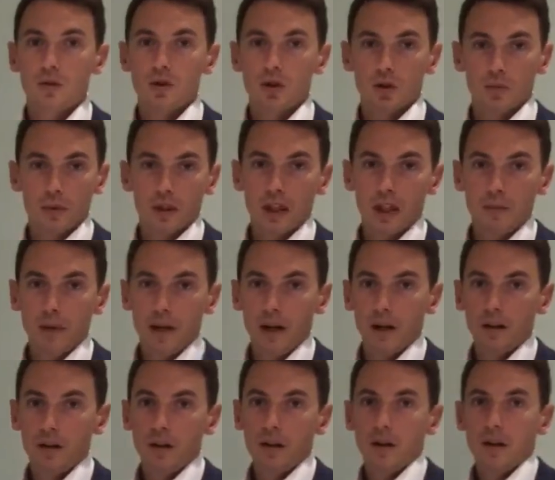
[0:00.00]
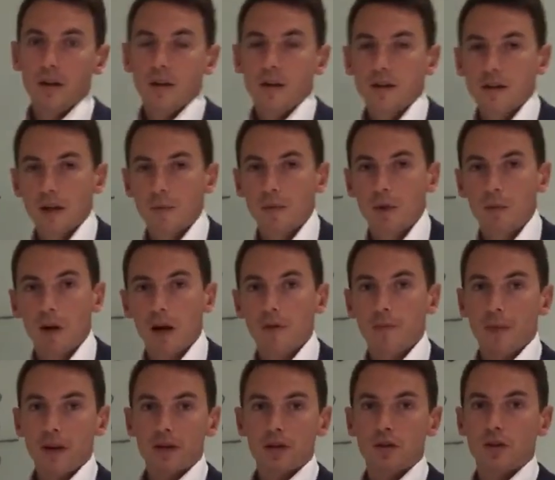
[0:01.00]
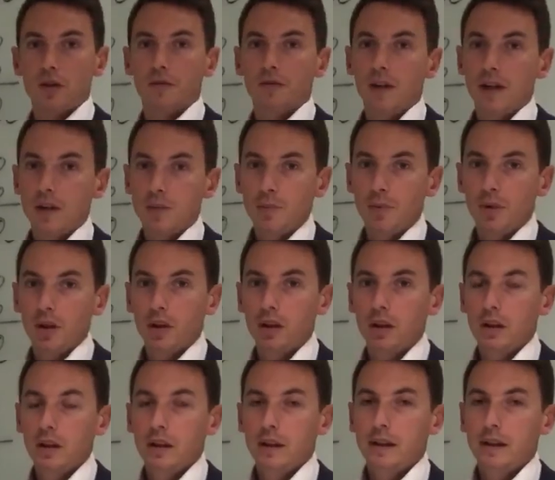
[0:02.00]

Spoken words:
shoot me an email, send me a private message on Facebook.